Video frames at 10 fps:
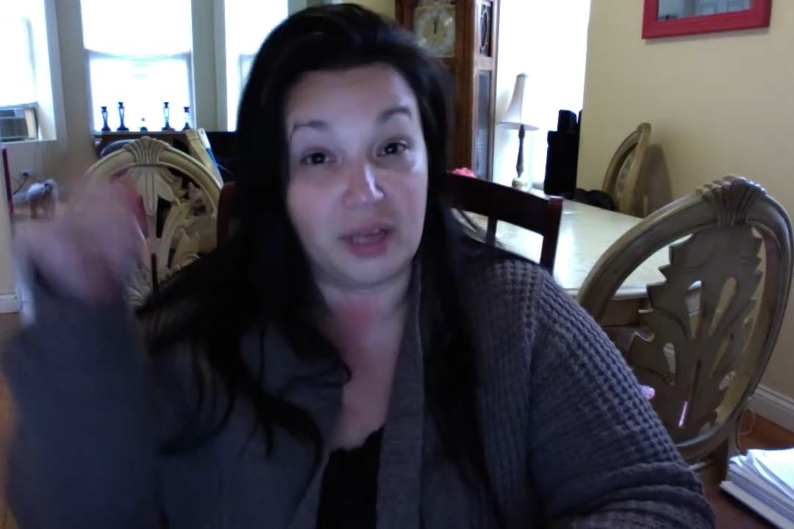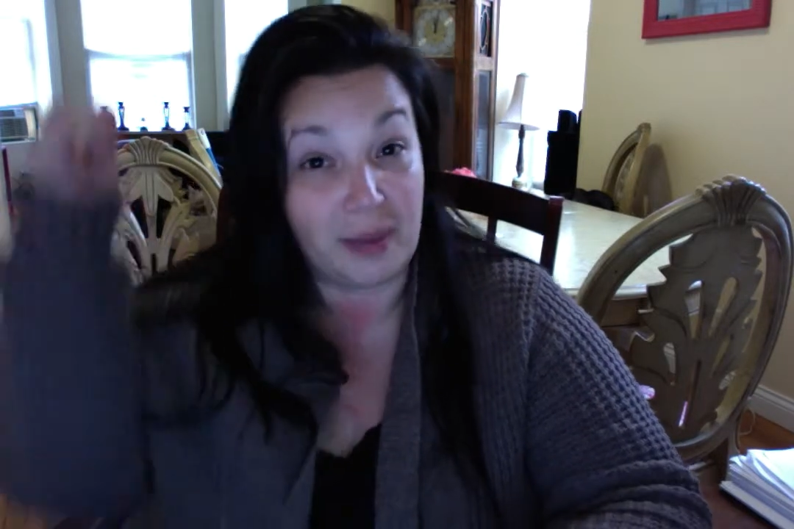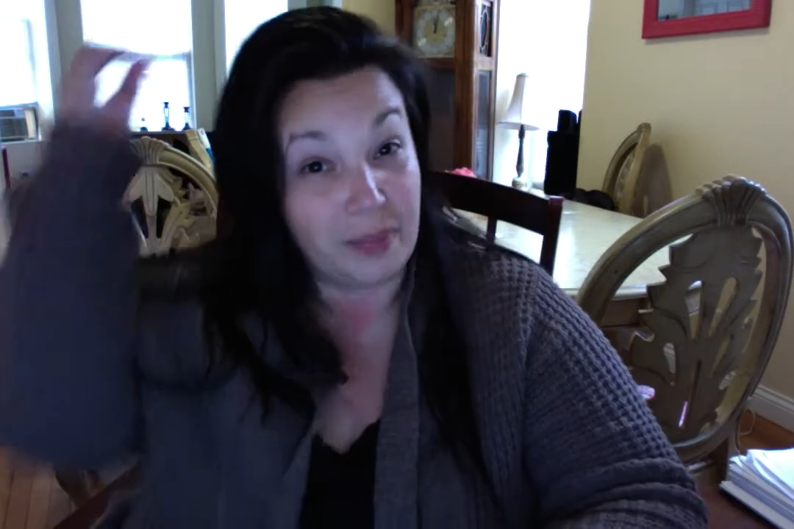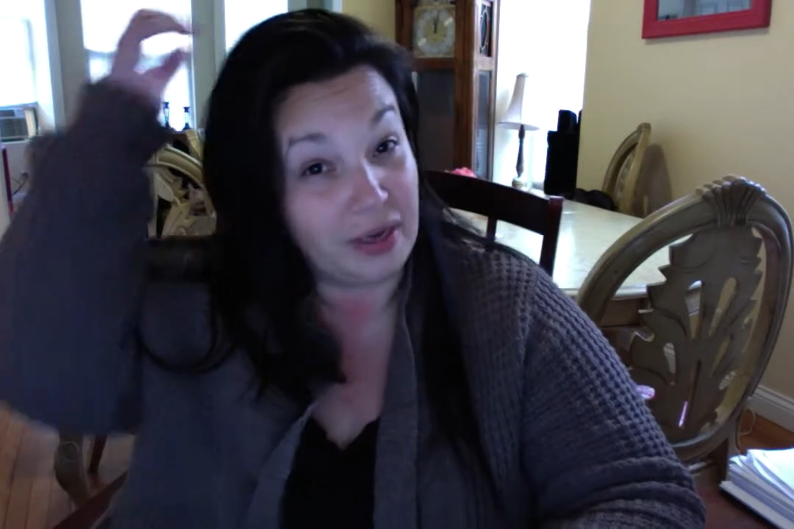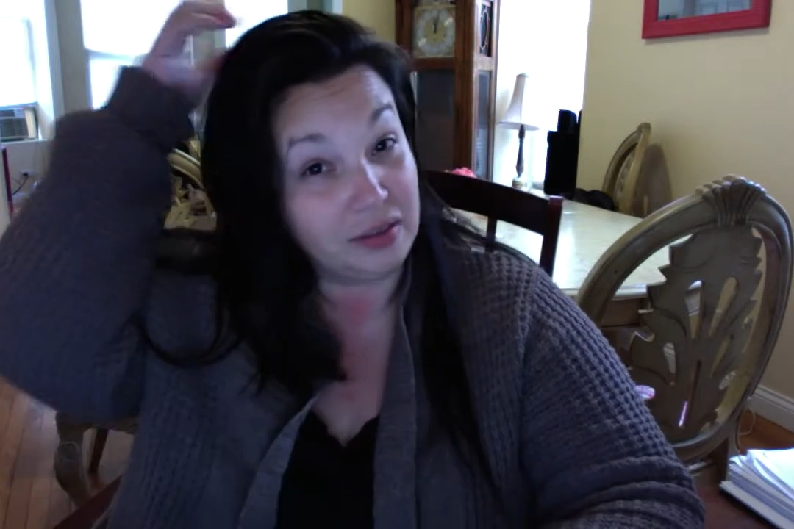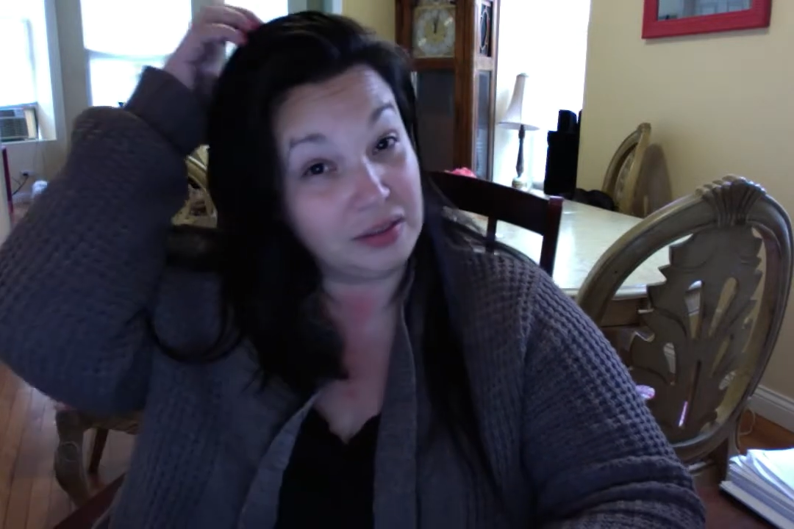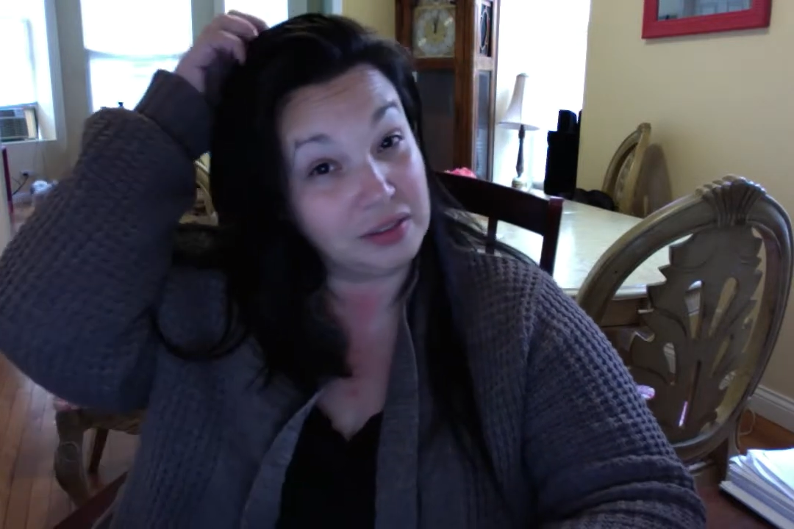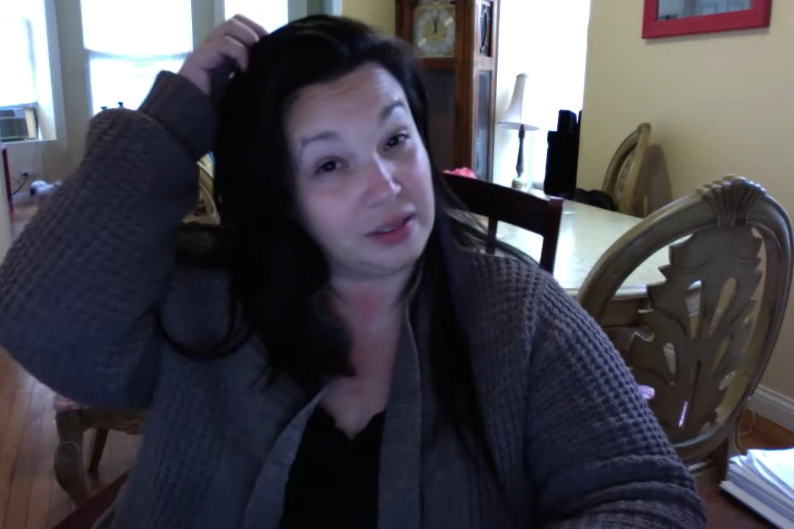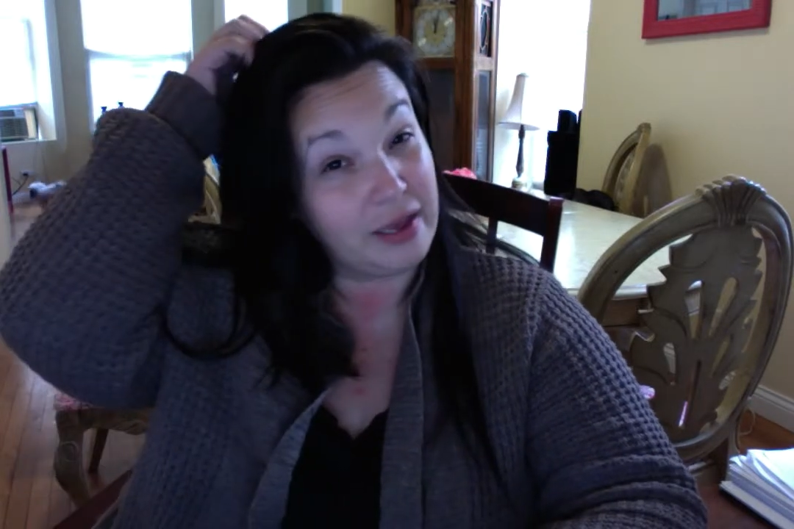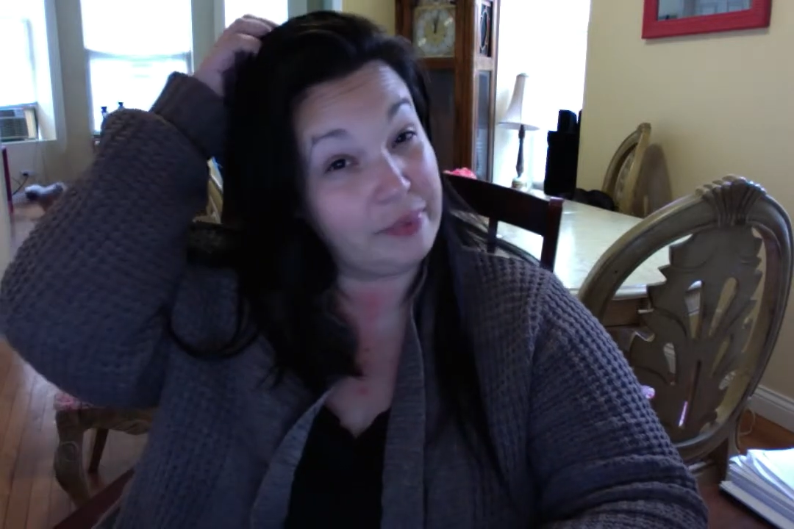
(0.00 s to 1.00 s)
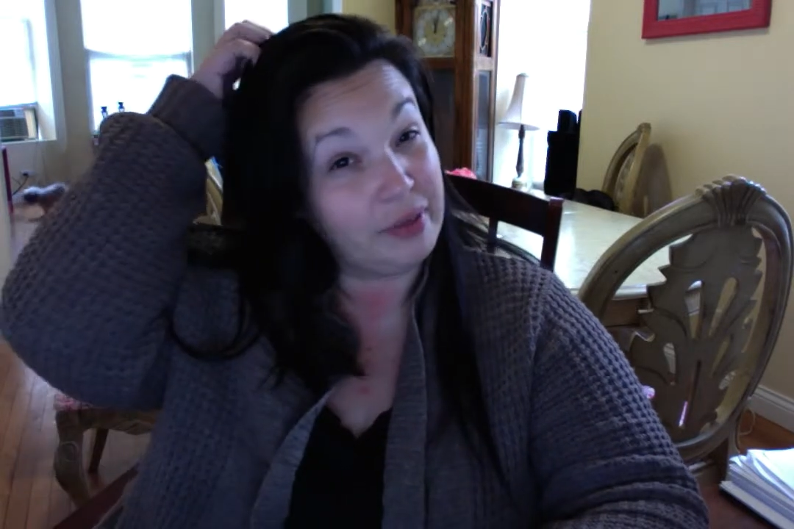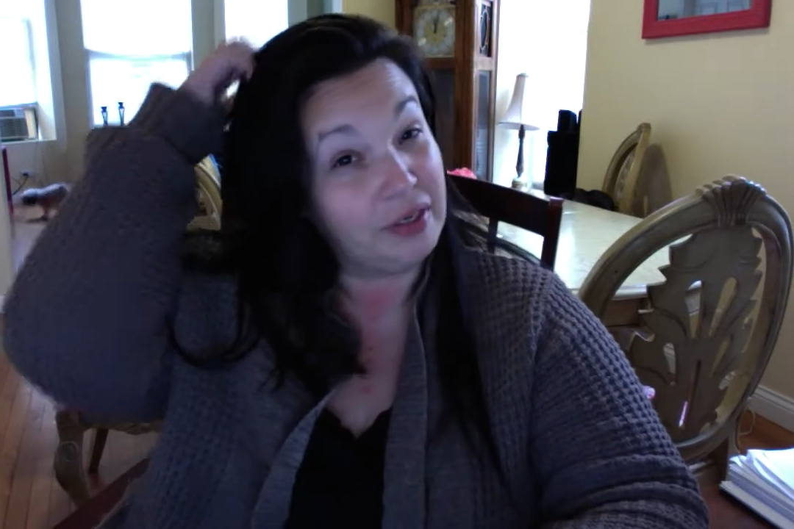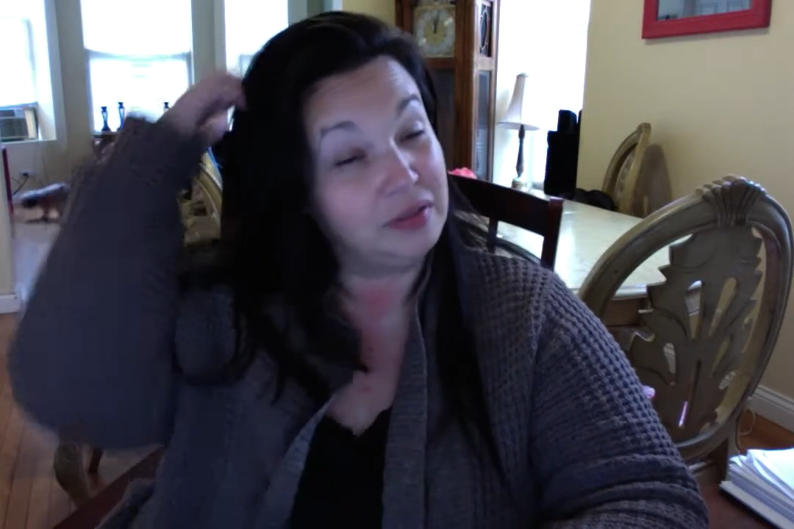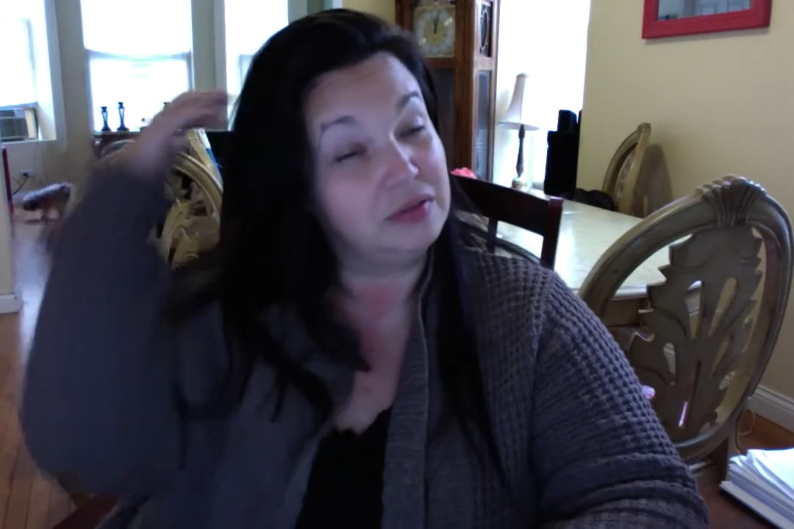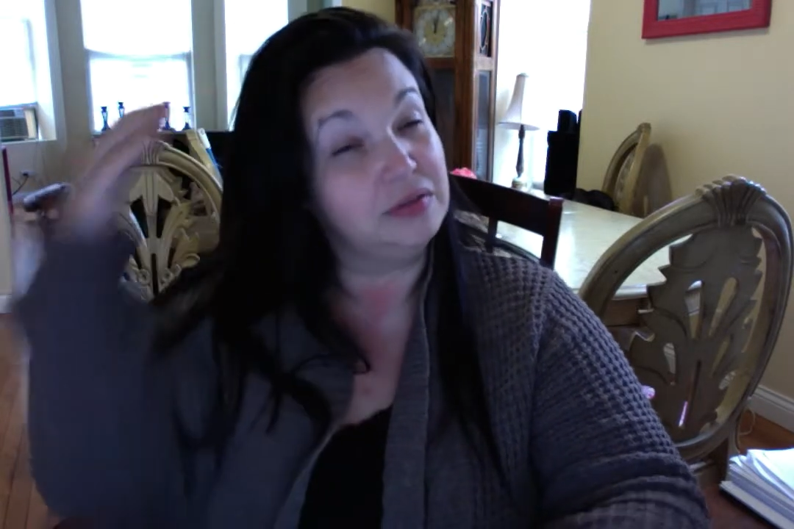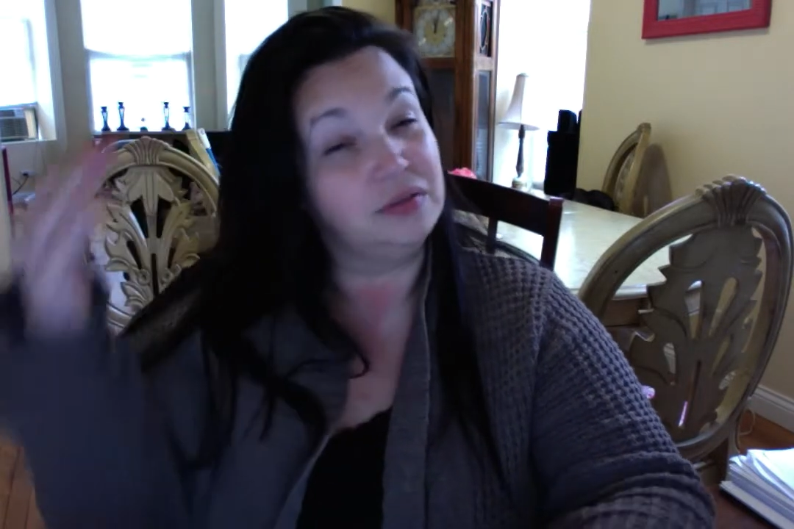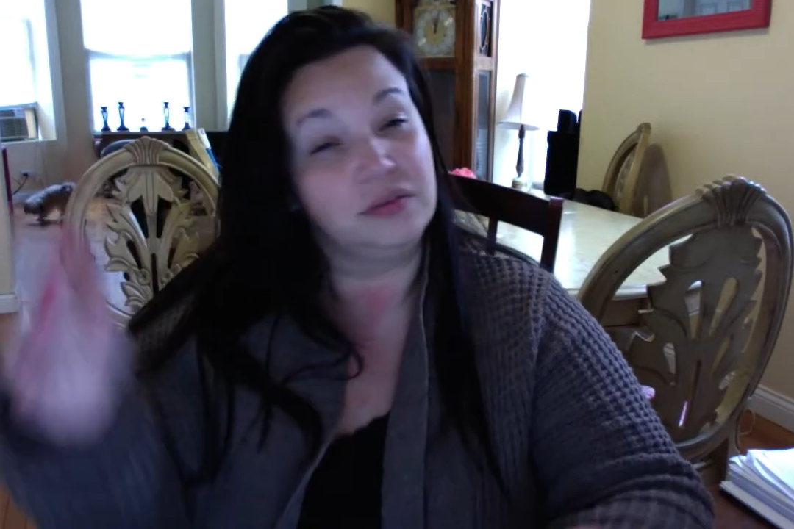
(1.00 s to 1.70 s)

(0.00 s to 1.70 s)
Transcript: lap band because the lap band